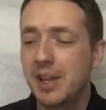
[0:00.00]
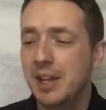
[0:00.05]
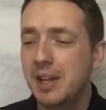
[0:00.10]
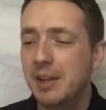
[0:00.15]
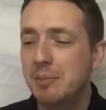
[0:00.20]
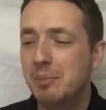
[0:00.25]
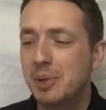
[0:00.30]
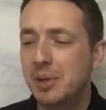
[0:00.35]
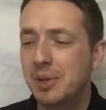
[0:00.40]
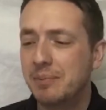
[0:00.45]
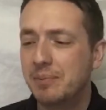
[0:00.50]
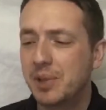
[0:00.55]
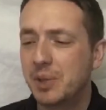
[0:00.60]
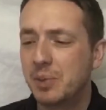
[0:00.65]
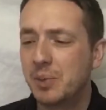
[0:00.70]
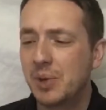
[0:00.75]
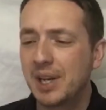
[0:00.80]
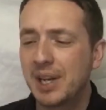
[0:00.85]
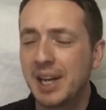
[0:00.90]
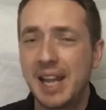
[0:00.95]
But what
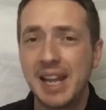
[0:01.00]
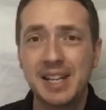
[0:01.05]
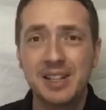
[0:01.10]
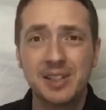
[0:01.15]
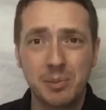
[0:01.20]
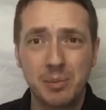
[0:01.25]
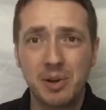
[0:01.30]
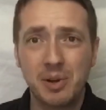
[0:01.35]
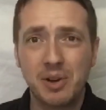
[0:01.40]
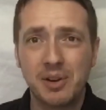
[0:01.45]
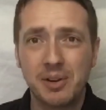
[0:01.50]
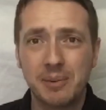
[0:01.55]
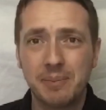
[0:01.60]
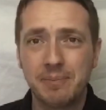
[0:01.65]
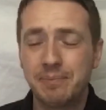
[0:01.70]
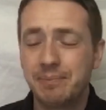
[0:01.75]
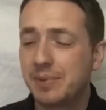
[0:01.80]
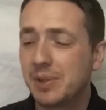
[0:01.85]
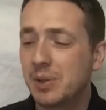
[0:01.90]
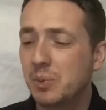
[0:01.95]
I liked about it
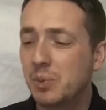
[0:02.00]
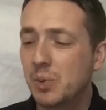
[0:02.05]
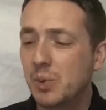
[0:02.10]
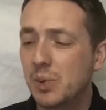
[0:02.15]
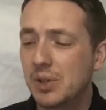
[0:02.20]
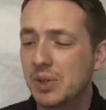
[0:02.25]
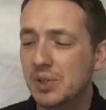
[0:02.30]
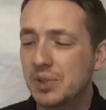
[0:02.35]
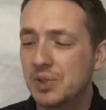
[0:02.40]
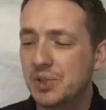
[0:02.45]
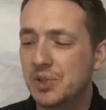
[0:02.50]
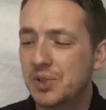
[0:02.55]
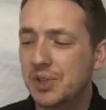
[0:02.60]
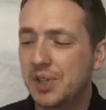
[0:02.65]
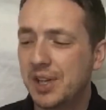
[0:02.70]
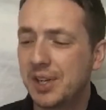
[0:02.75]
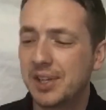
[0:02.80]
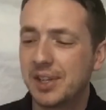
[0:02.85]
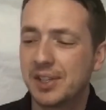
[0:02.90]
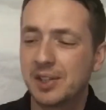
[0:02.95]
was that
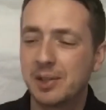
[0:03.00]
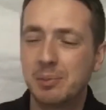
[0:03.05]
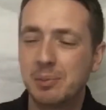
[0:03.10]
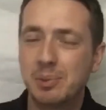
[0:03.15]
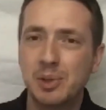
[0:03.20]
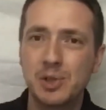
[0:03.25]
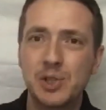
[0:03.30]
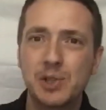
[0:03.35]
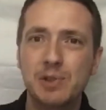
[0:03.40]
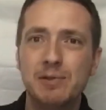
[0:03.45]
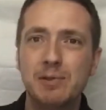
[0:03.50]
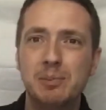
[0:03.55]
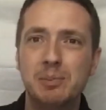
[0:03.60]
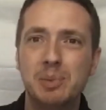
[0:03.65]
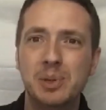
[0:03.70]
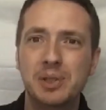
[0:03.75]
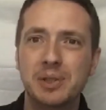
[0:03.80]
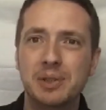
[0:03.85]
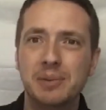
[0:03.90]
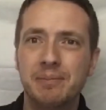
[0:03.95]
at the push of a
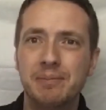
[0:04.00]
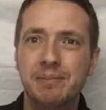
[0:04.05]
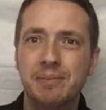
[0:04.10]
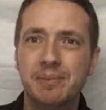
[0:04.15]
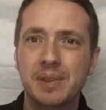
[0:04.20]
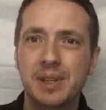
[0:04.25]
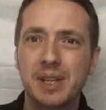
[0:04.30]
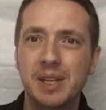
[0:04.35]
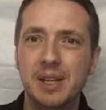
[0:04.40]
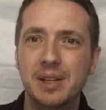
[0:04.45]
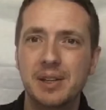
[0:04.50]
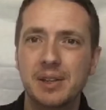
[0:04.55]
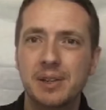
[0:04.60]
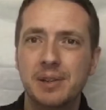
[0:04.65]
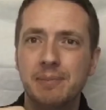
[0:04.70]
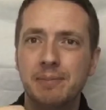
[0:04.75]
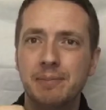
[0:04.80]
button here,